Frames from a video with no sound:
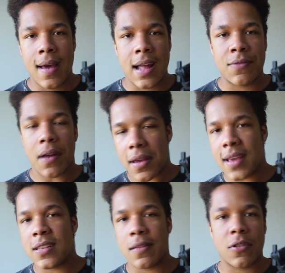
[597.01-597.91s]
it's very
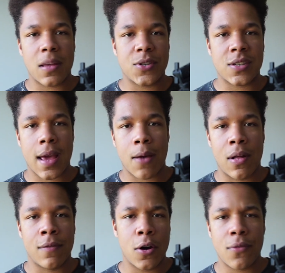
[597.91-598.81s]
easy for them to say,
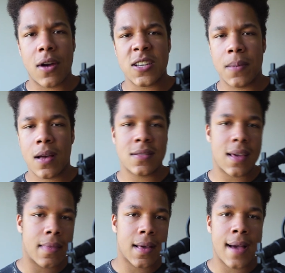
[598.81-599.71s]
well, vote for us because
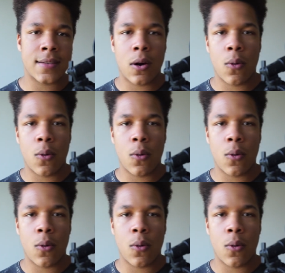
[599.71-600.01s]
the other guys